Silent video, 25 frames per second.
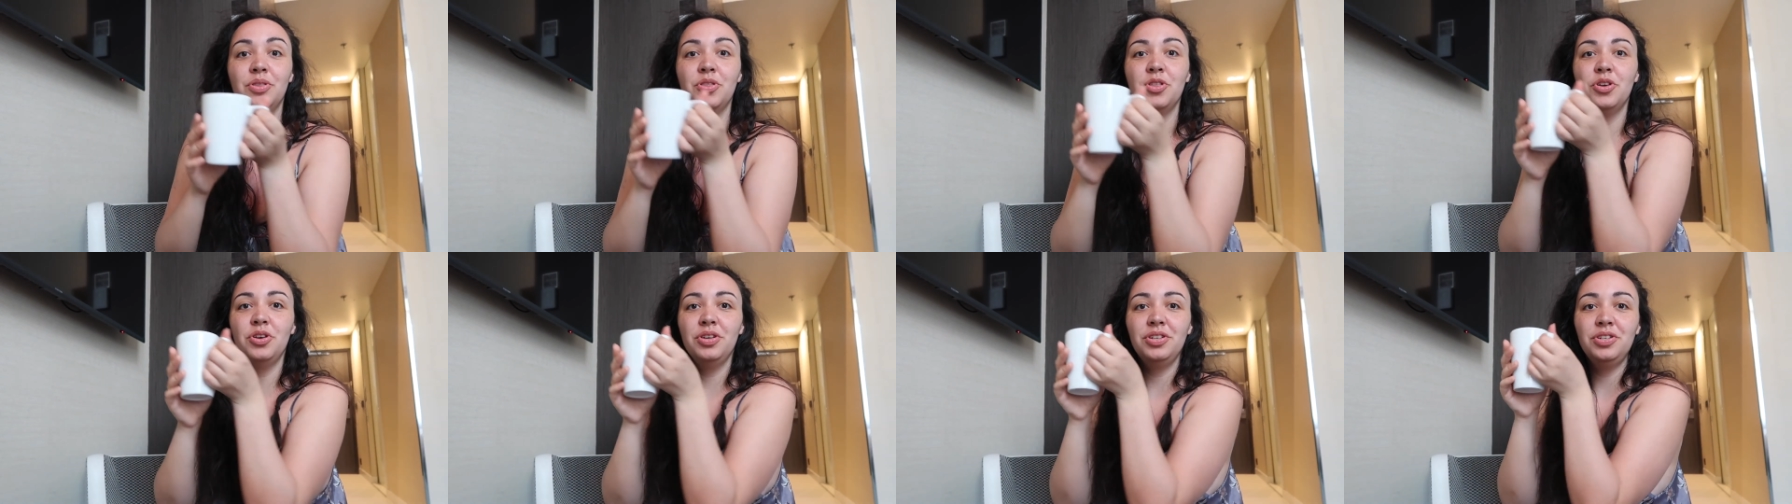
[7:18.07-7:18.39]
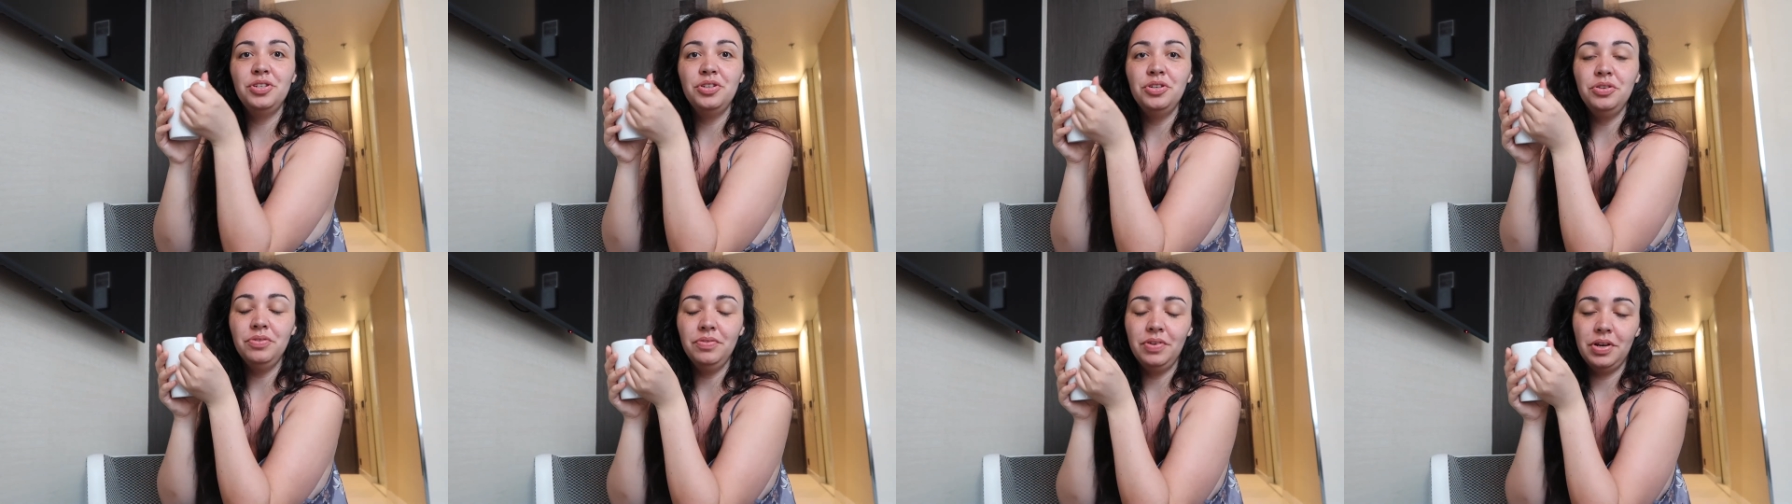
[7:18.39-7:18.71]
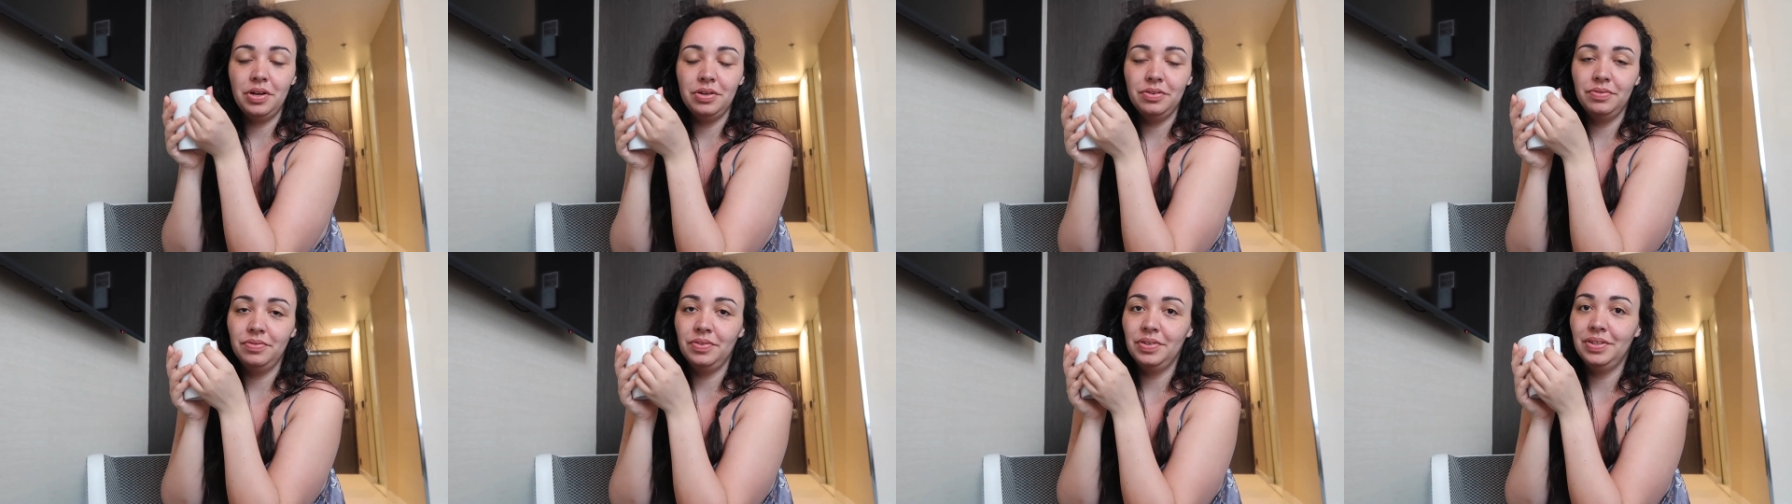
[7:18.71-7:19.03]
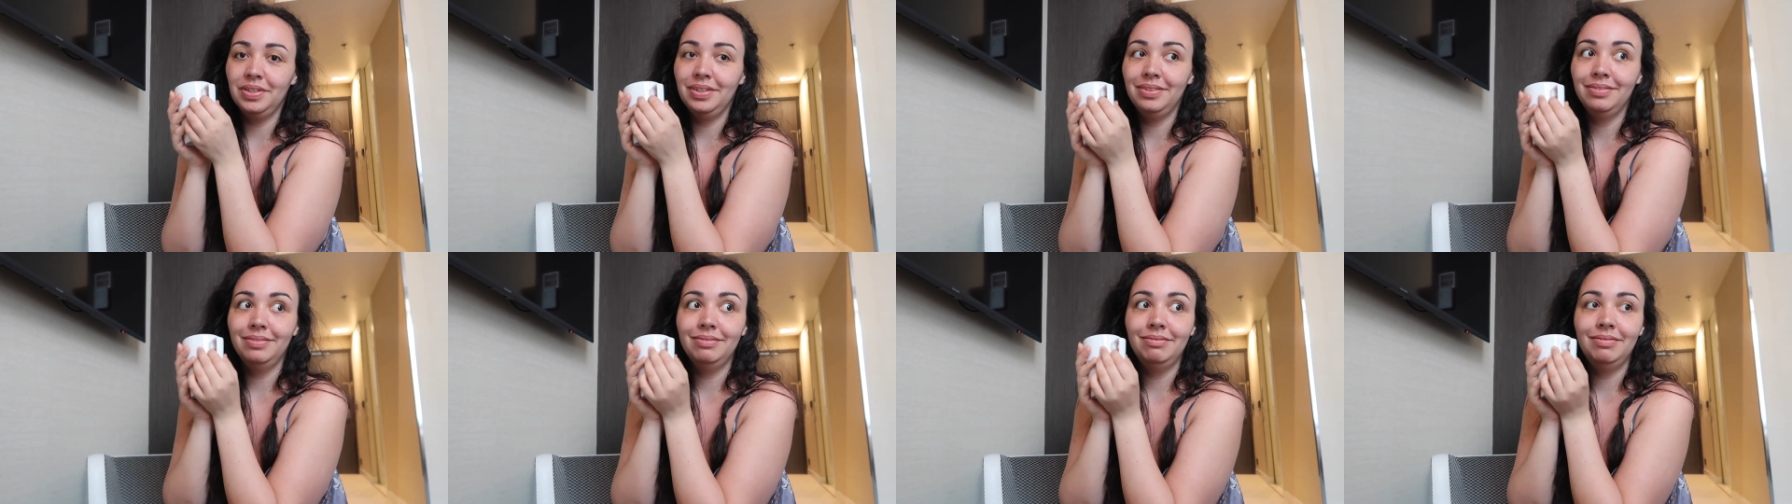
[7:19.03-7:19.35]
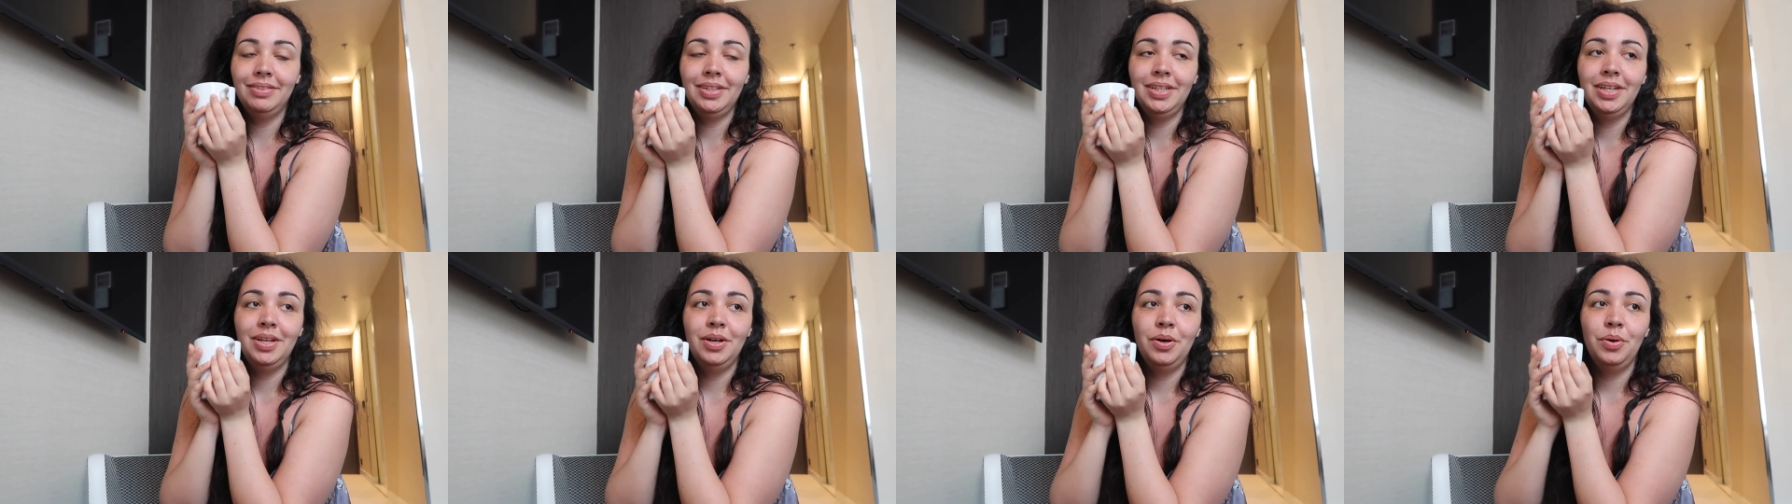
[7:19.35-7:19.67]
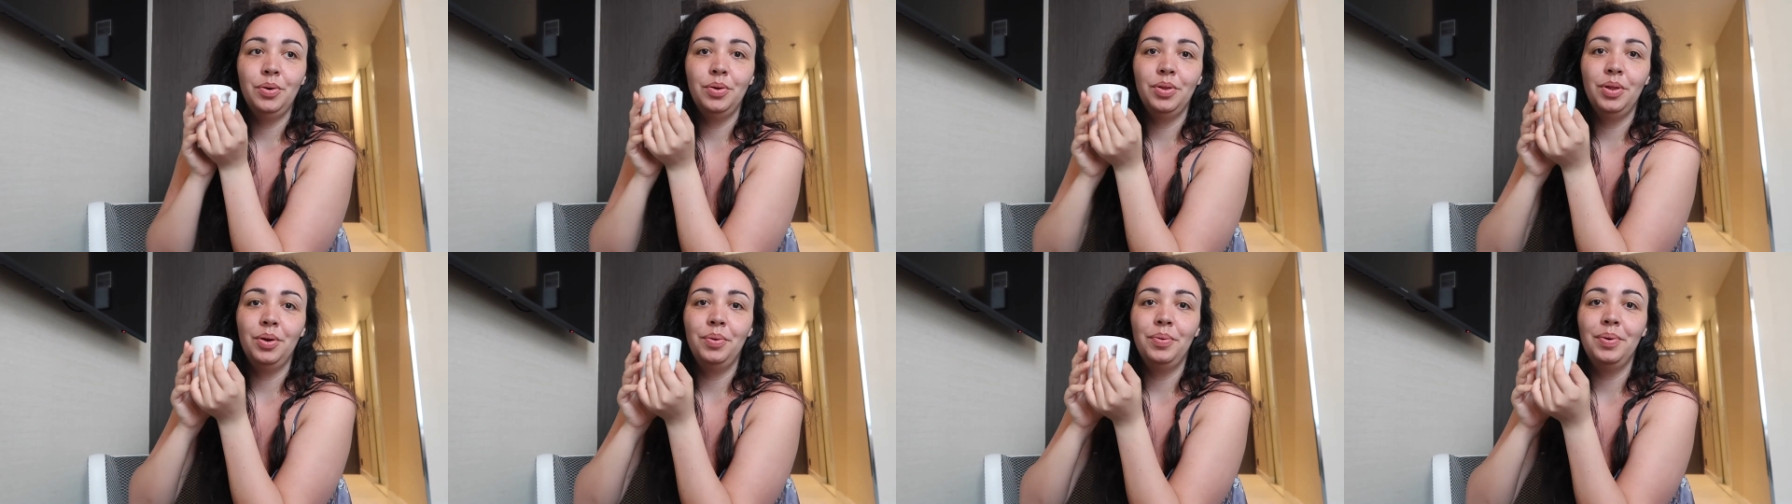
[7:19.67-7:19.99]
32 euros per.
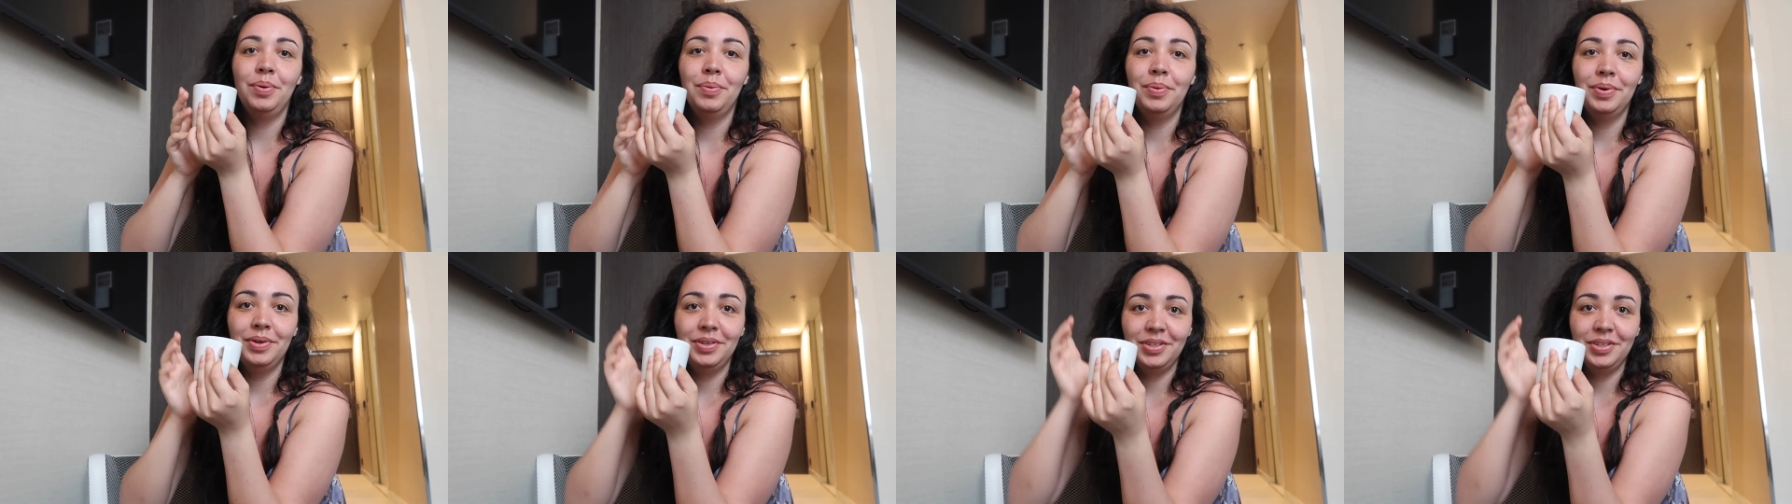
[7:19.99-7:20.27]
Although we were